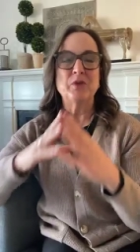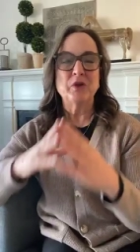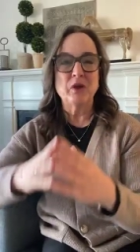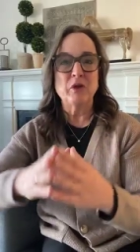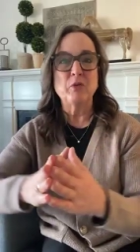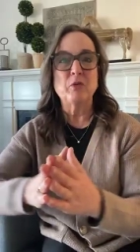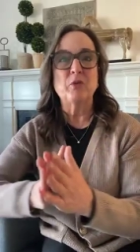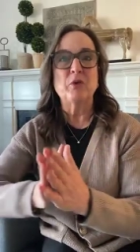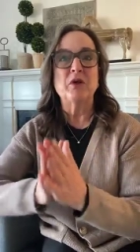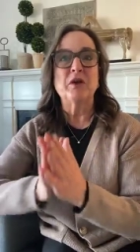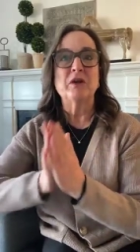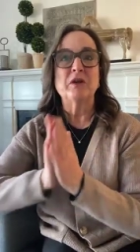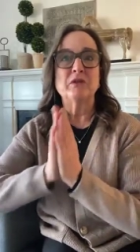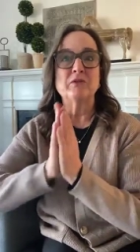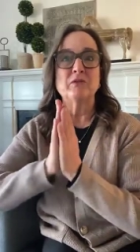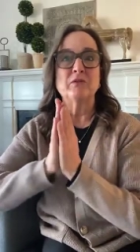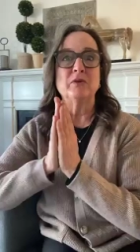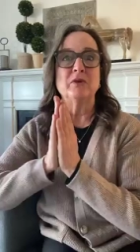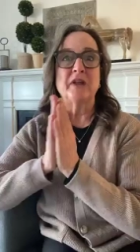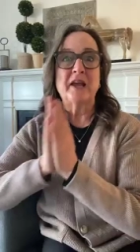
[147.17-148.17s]
we
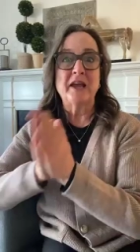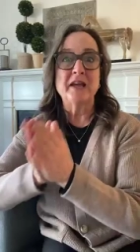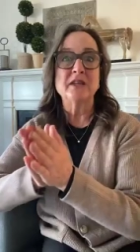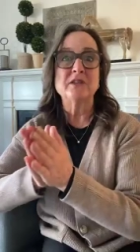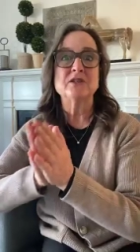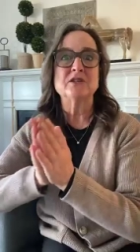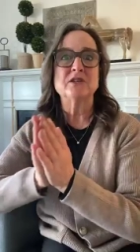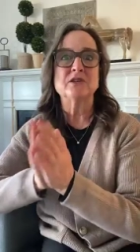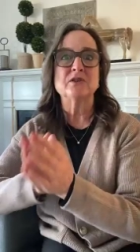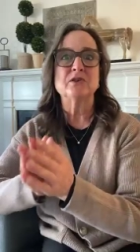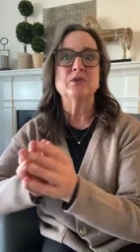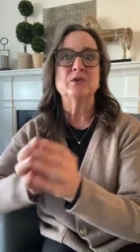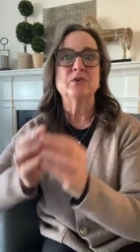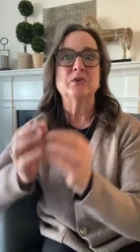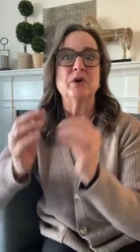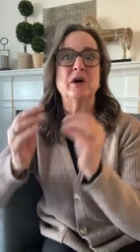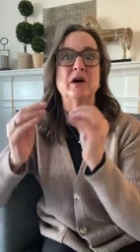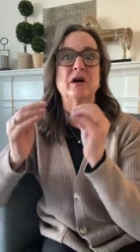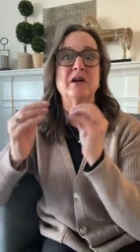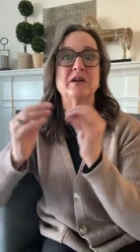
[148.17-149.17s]
like
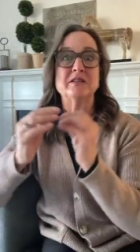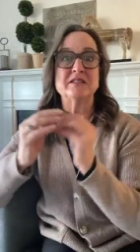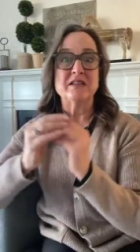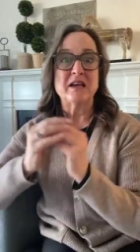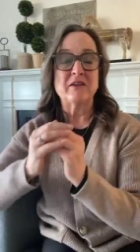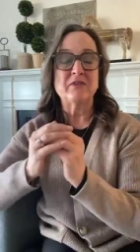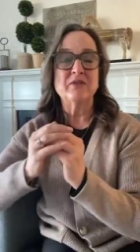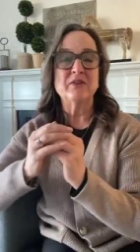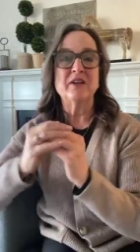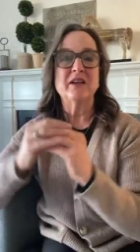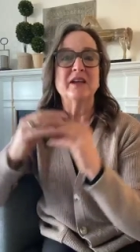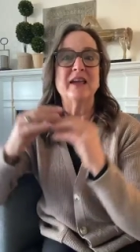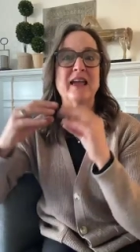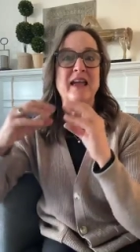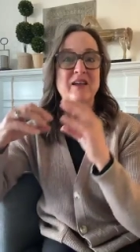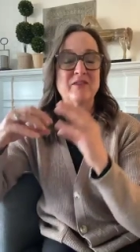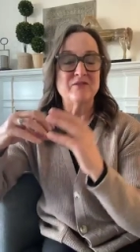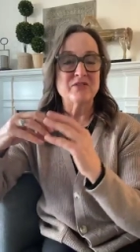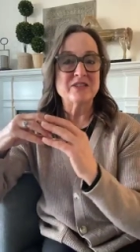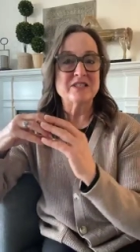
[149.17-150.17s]
to definitely
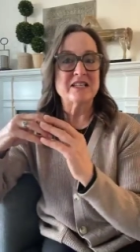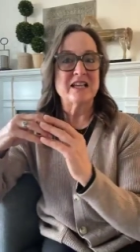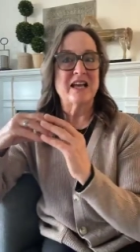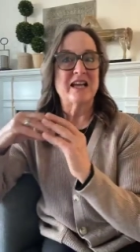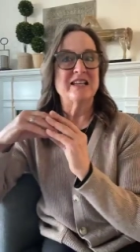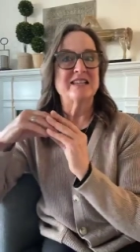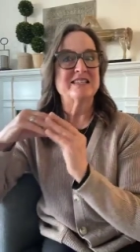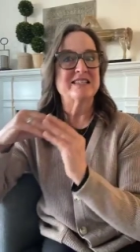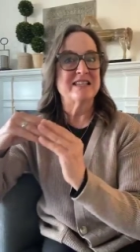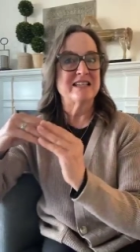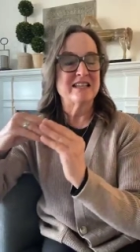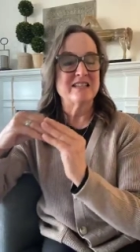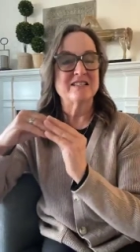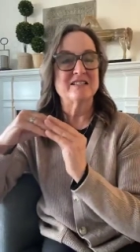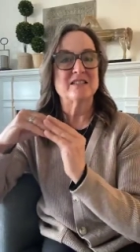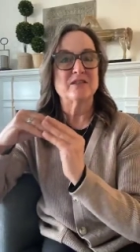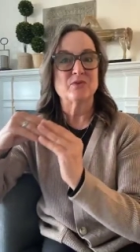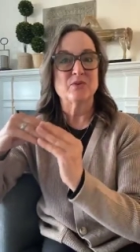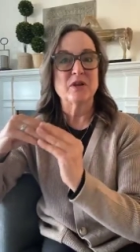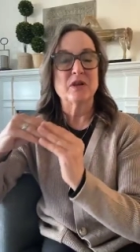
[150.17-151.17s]
emphasize
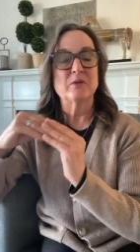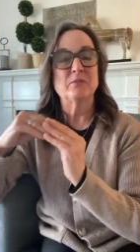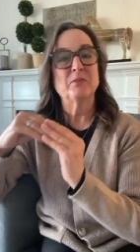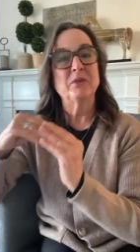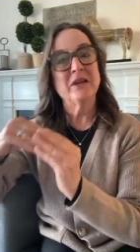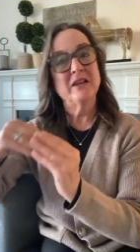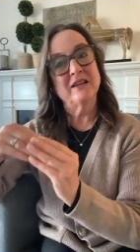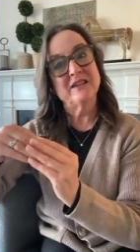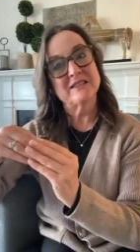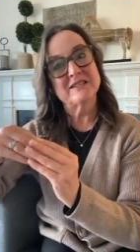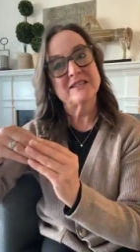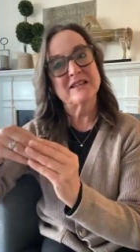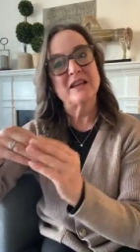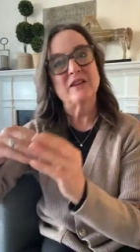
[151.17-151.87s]
these 3 P's.